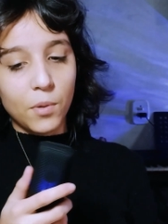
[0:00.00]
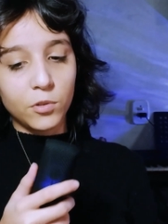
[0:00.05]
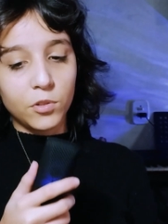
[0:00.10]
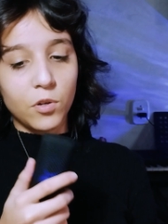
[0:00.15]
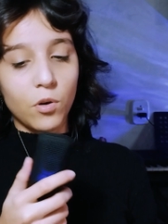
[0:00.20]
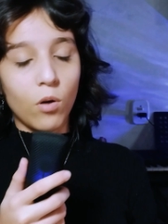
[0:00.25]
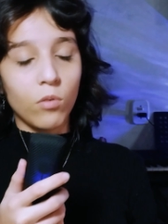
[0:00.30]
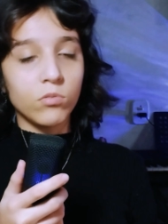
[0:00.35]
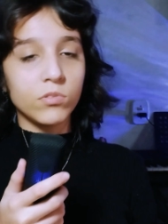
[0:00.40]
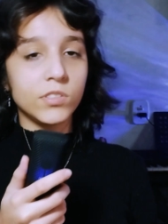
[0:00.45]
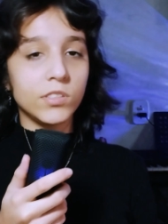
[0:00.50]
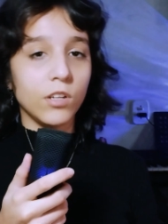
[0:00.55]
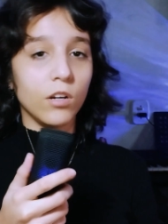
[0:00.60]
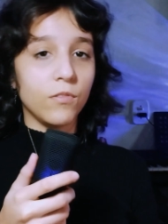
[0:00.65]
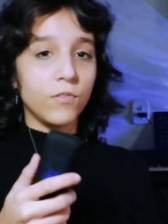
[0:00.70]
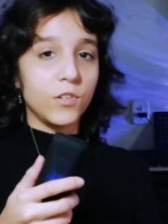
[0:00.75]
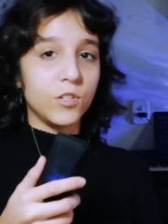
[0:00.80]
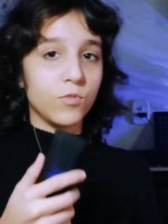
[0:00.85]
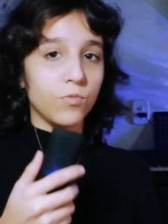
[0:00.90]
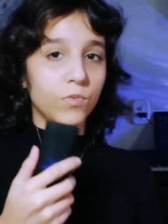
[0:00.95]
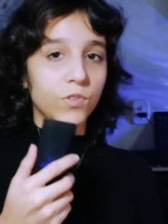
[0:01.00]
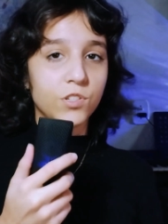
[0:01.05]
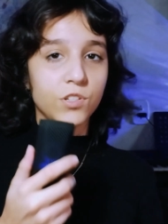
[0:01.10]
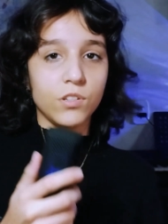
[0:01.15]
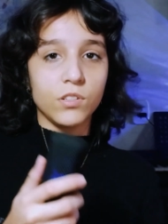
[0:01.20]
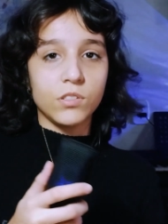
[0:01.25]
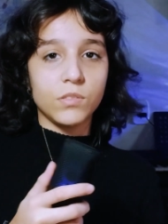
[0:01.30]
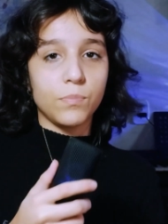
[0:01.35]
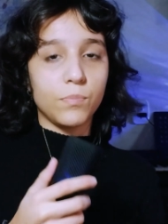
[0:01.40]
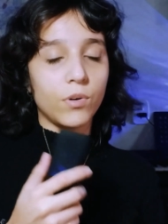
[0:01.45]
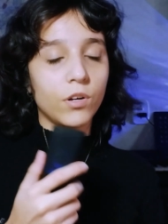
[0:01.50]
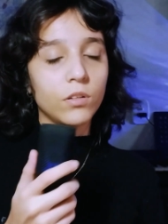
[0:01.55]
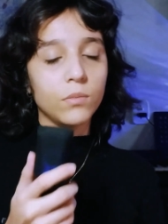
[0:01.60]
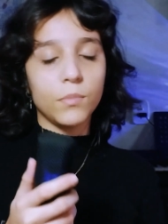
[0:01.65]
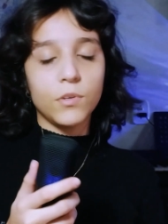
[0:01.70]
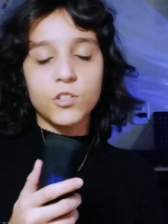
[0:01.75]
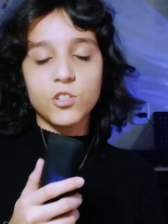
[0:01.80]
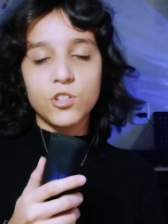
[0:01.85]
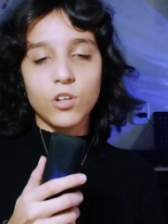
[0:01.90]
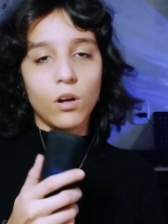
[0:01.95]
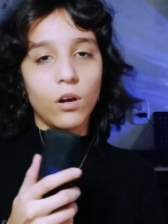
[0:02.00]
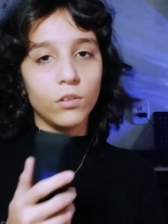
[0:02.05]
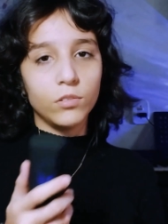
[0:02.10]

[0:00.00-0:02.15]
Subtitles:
about their own selfish wishes pretty much